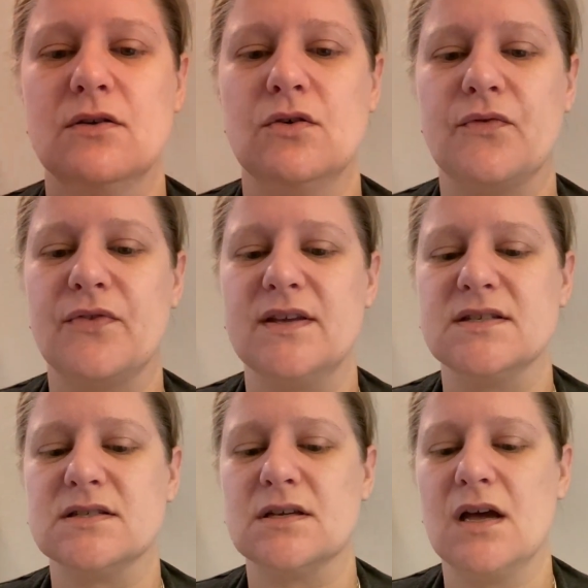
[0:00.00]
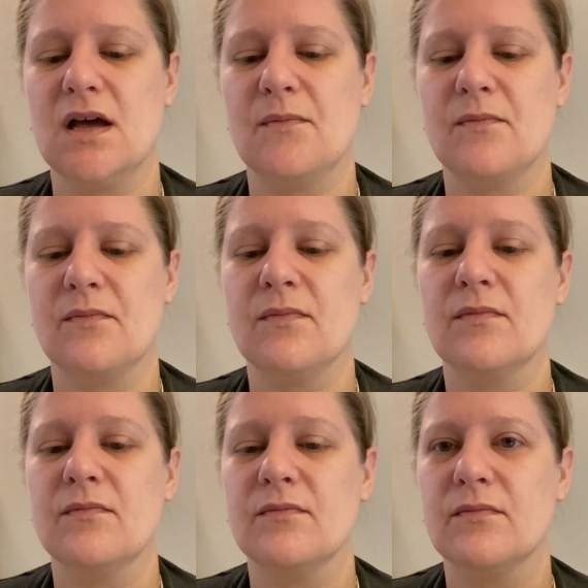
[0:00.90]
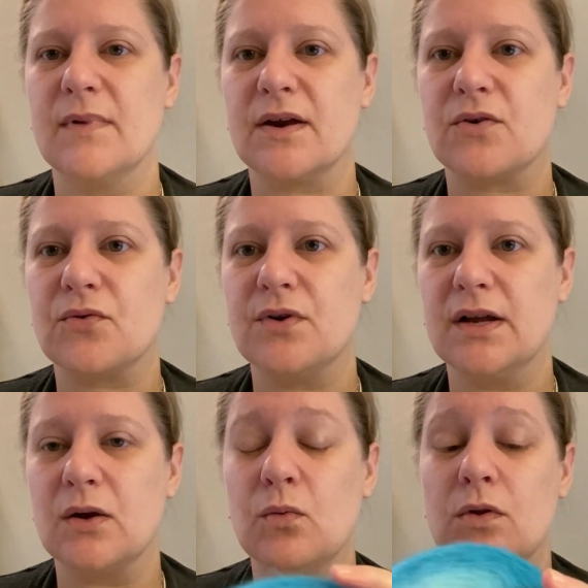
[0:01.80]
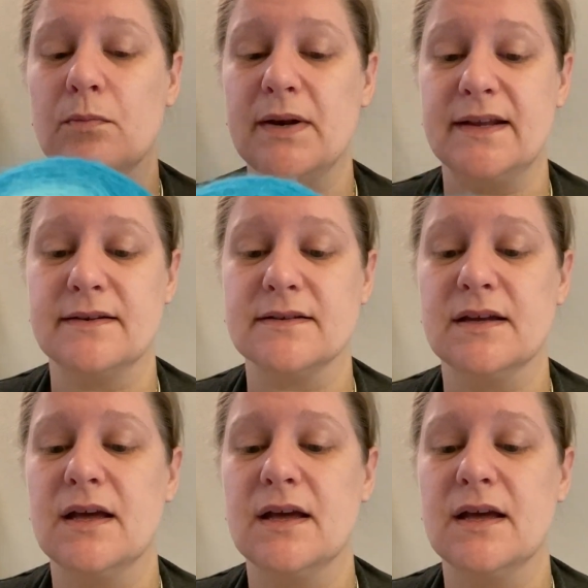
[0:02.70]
of this acrylic wool blend.